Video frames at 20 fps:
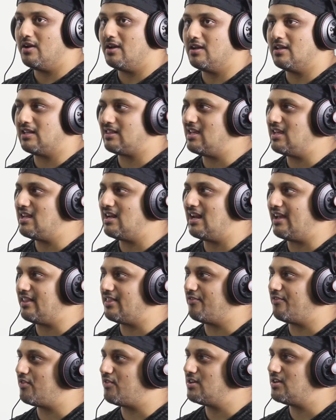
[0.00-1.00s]
think like the
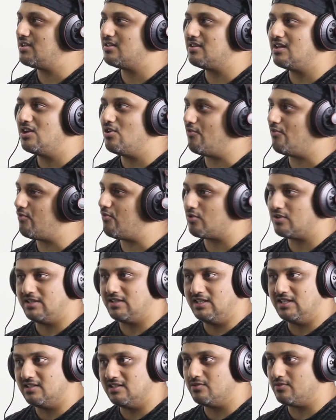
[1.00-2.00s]
first 3 or 4
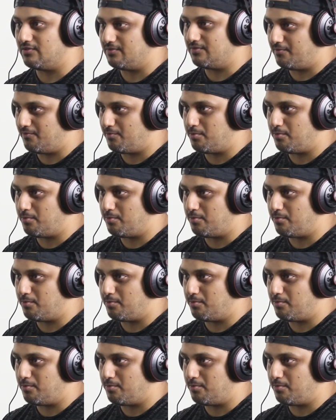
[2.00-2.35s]
seasons was pretty